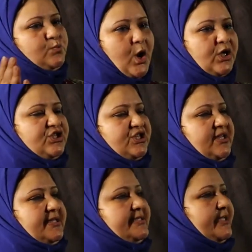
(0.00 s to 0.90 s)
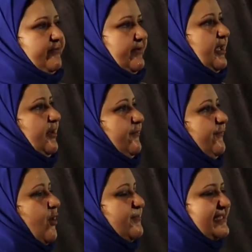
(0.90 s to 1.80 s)
watching TV
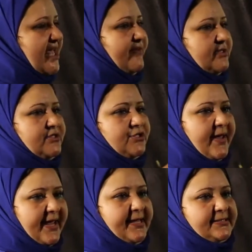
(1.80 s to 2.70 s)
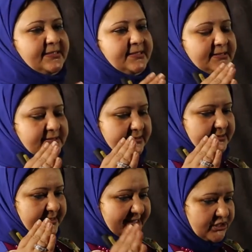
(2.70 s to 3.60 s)
from 7 to 8
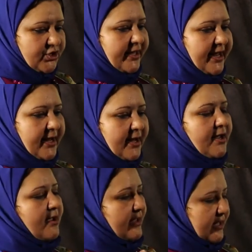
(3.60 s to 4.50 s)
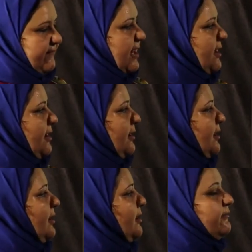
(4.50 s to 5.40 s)
yesterday
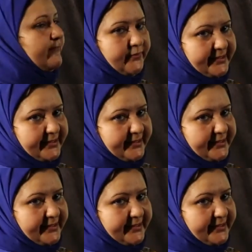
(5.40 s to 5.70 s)
evening, for